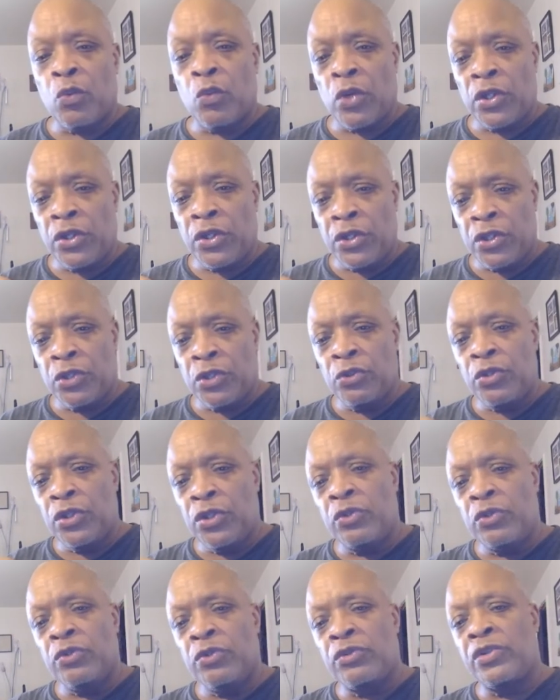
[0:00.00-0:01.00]
when you
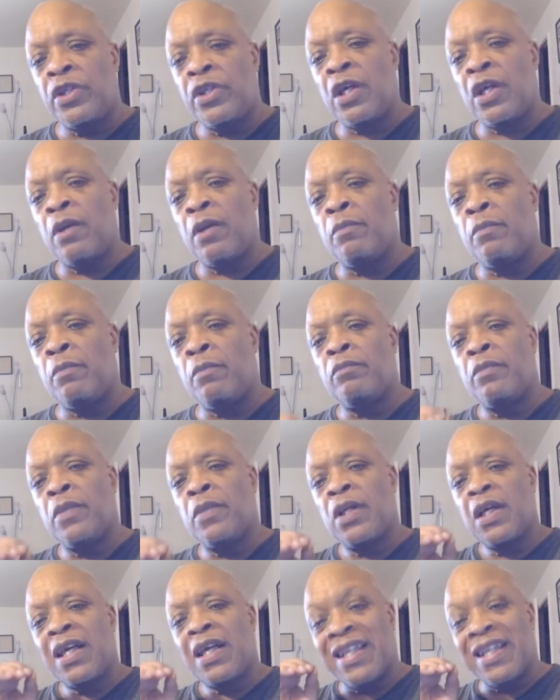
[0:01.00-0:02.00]
use them
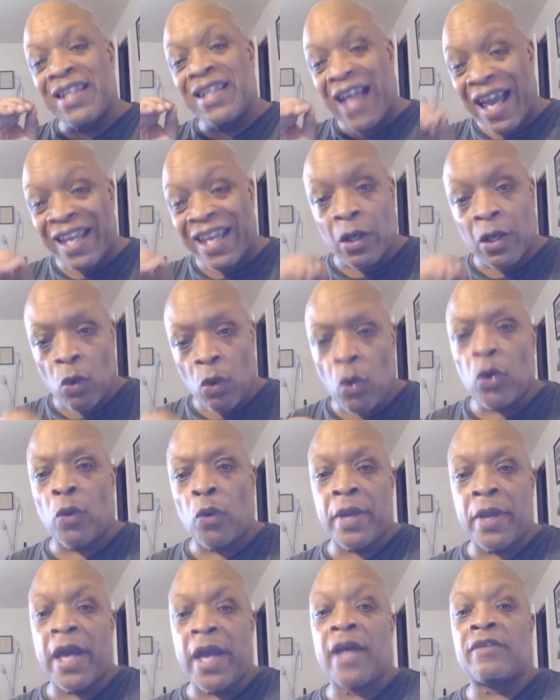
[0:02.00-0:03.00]
like an oil
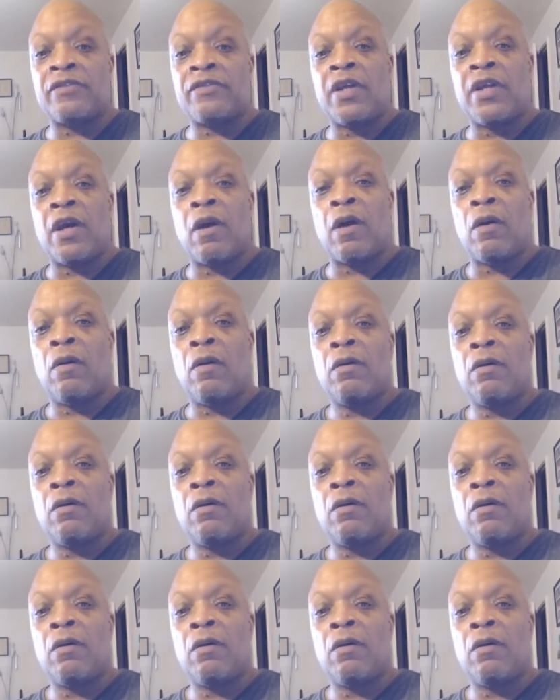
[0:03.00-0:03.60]
pastel,